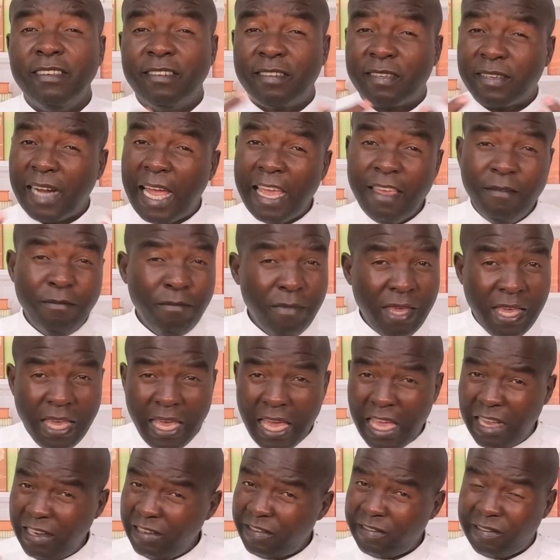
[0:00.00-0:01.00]
Try me
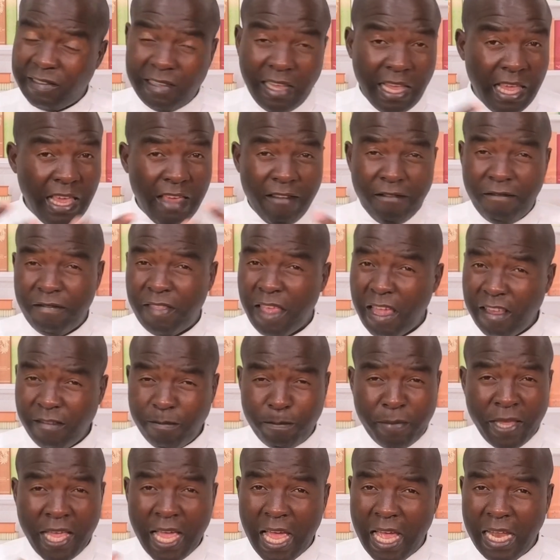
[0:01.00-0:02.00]
and see if there
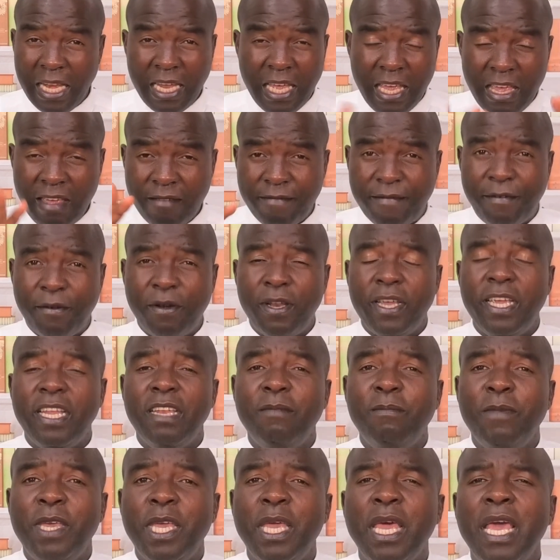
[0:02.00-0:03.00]
be any evil
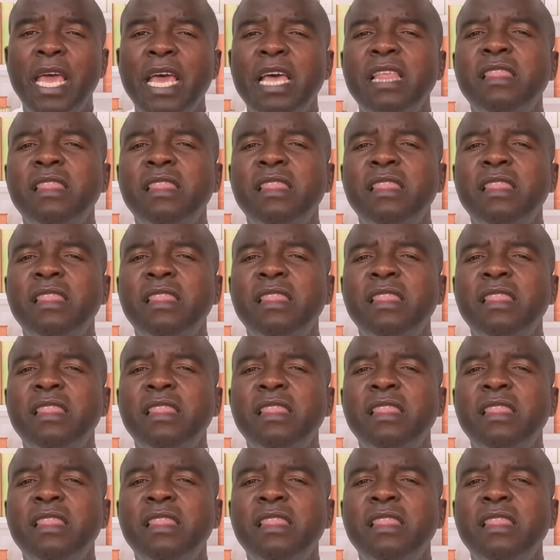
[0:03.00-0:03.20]
in me.